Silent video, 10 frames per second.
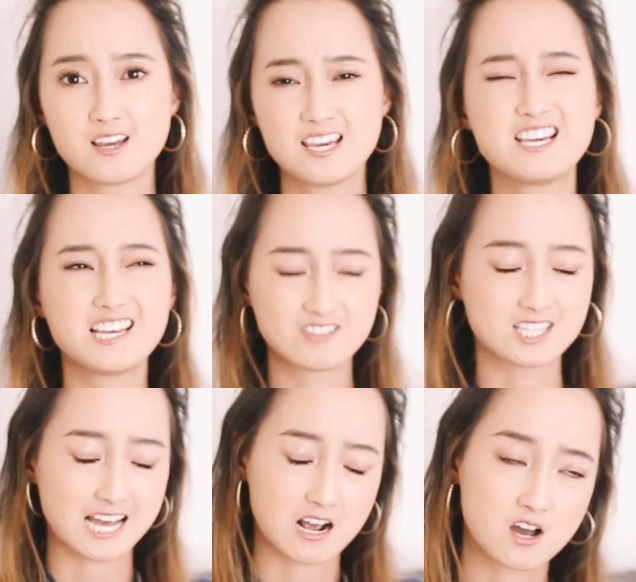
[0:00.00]
He gives
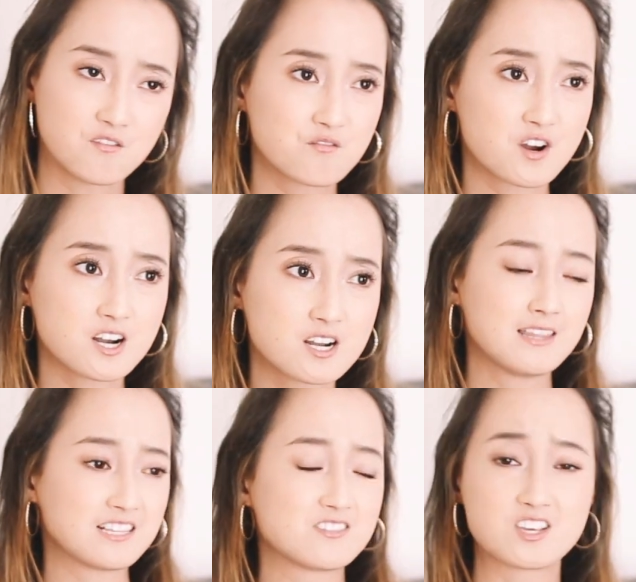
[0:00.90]
us that comfort,
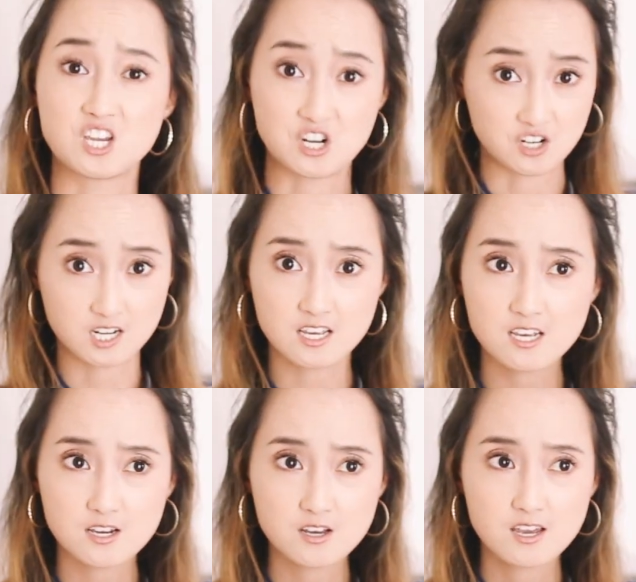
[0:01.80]
that
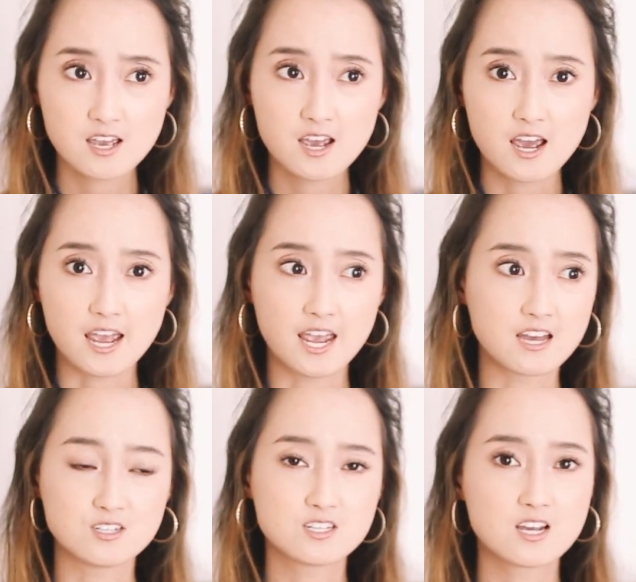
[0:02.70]
security.
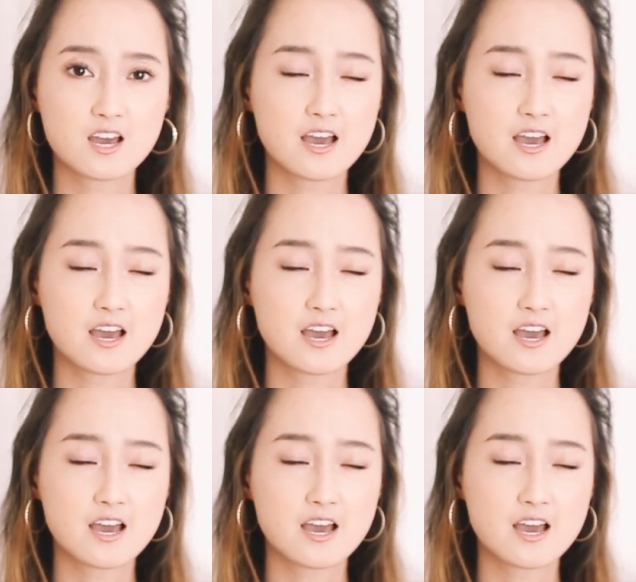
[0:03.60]
And